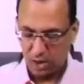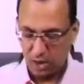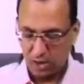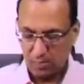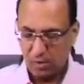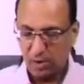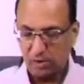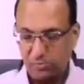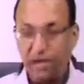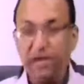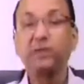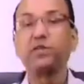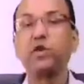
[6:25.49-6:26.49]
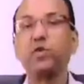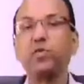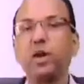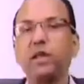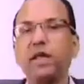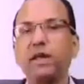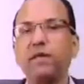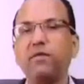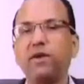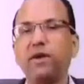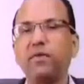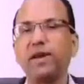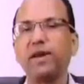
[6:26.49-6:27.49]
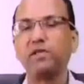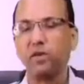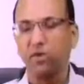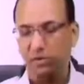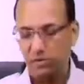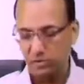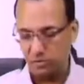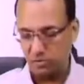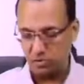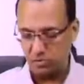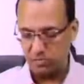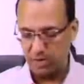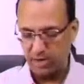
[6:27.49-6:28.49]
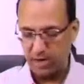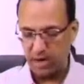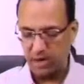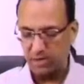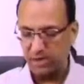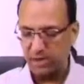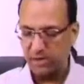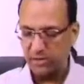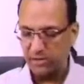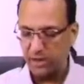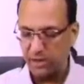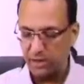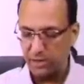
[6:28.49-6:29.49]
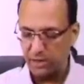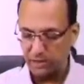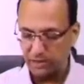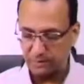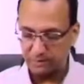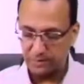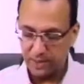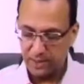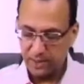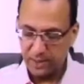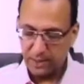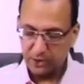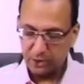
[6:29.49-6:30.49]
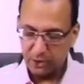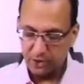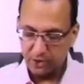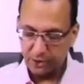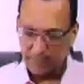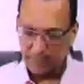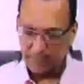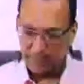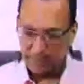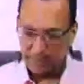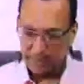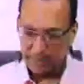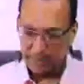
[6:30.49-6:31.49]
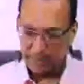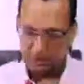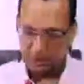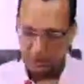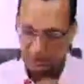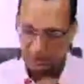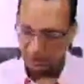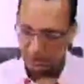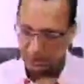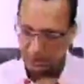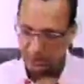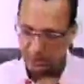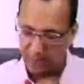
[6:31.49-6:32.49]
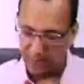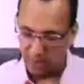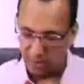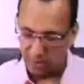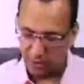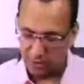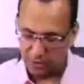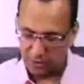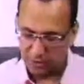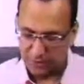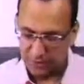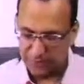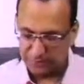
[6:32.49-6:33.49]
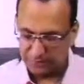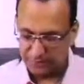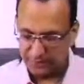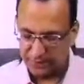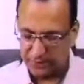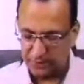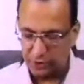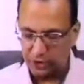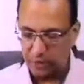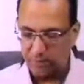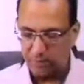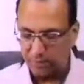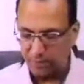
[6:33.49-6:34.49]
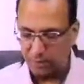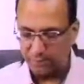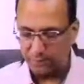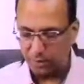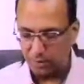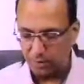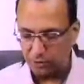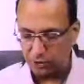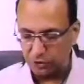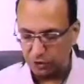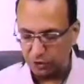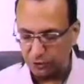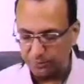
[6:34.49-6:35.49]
Because 3 nerves into 1, they have a lot of axons, so making it thickest cranial nerve. So you are telling that this is trigeminal on other side? Yes, coming from pons.